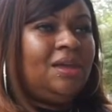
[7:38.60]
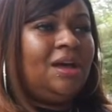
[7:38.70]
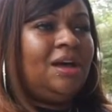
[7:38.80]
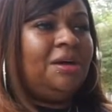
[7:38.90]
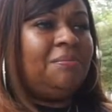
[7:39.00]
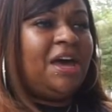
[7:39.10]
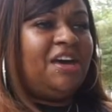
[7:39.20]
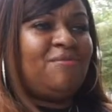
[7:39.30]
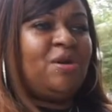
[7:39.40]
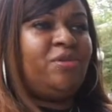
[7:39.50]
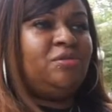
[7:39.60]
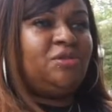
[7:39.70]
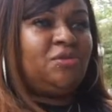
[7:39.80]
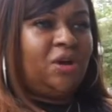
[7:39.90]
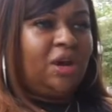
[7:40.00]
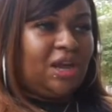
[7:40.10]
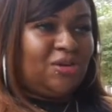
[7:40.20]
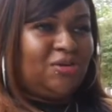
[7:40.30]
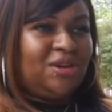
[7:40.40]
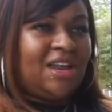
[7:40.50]
I have my realtor
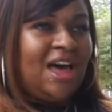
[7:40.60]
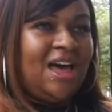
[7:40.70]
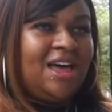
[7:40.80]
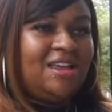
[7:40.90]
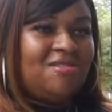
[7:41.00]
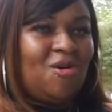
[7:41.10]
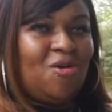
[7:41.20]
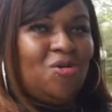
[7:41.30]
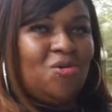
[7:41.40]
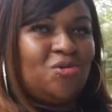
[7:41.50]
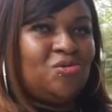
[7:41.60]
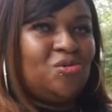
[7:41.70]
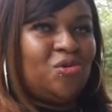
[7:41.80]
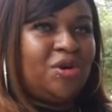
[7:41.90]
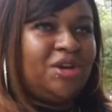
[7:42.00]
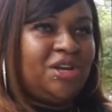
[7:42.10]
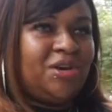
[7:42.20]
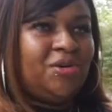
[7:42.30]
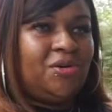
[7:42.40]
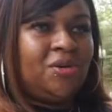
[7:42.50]
working on that whole
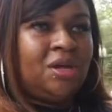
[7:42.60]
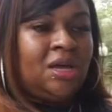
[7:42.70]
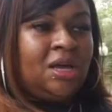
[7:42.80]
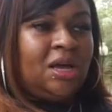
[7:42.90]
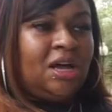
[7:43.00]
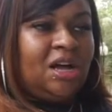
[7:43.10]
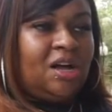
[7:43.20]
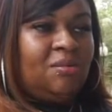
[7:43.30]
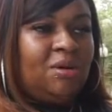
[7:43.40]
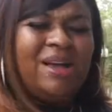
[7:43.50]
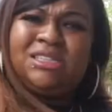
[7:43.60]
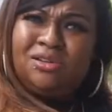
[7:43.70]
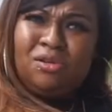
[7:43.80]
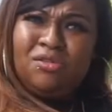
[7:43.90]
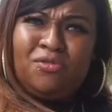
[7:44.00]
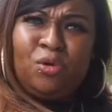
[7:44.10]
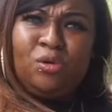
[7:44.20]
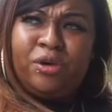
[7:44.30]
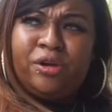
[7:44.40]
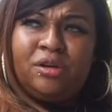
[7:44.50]
ordeal. I'm actually looking for a
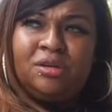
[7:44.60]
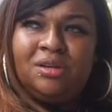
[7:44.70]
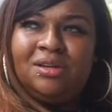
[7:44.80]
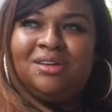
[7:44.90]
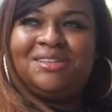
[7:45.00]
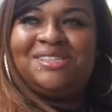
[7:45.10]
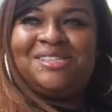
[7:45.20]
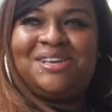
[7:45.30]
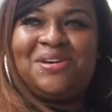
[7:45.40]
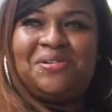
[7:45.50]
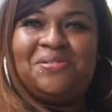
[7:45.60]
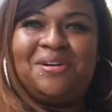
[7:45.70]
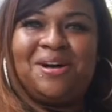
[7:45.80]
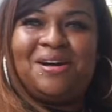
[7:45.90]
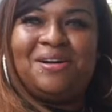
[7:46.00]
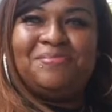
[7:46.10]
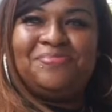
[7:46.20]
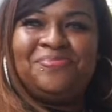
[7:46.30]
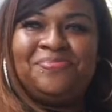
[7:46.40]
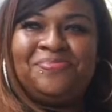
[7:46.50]
lawyer, so
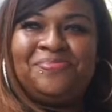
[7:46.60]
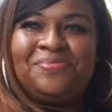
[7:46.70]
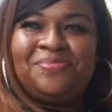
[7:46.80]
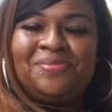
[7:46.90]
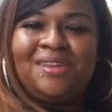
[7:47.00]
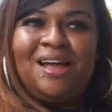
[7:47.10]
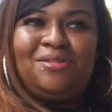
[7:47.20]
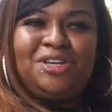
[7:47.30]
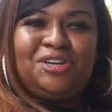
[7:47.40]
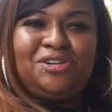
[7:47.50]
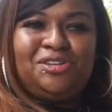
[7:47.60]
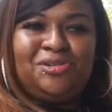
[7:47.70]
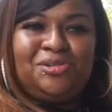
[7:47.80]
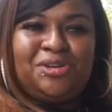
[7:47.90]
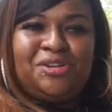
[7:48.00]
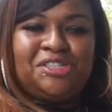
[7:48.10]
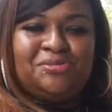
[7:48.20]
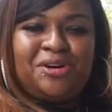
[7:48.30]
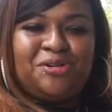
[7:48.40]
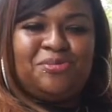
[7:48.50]
I'll need a good lawyer
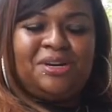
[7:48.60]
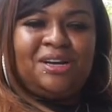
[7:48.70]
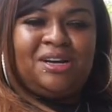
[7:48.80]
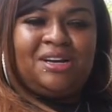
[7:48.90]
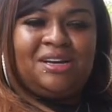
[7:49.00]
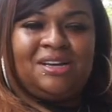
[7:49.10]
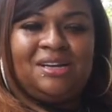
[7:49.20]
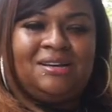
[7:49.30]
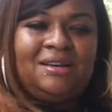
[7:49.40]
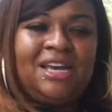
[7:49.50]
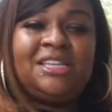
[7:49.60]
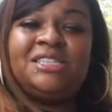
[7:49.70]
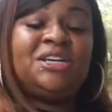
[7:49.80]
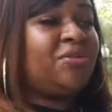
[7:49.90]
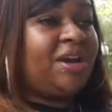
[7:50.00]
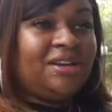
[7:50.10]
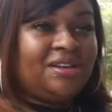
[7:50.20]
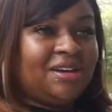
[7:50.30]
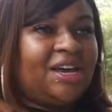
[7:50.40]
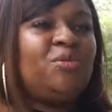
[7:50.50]
as well. But it's a great
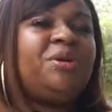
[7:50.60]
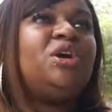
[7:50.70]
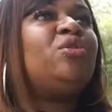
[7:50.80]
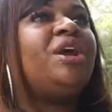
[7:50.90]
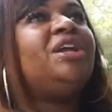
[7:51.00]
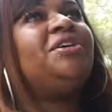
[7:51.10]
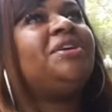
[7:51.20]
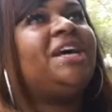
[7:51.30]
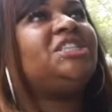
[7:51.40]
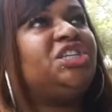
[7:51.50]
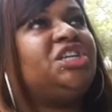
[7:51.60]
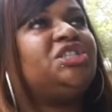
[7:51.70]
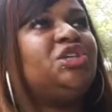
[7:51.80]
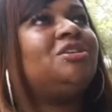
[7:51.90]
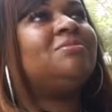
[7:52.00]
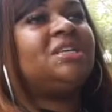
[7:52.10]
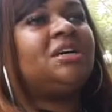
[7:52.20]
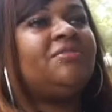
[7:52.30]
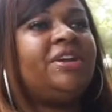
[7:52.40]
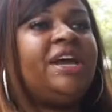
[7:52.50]
it'll be a great location in terms
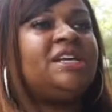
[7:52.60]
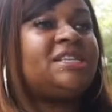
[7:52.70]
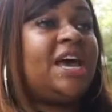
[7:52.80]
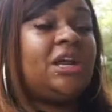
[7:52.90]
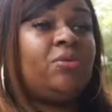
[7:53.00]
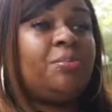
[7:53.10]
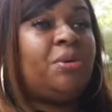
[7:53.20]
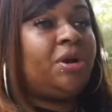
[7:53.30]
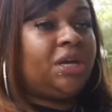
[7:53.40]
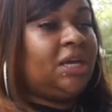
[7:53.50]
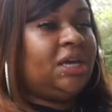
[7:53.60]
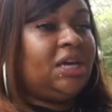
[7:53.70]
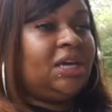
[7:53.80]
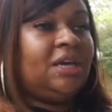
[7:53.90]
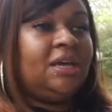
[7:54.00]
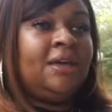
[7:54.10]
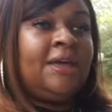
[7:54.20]
of it has adequate parking,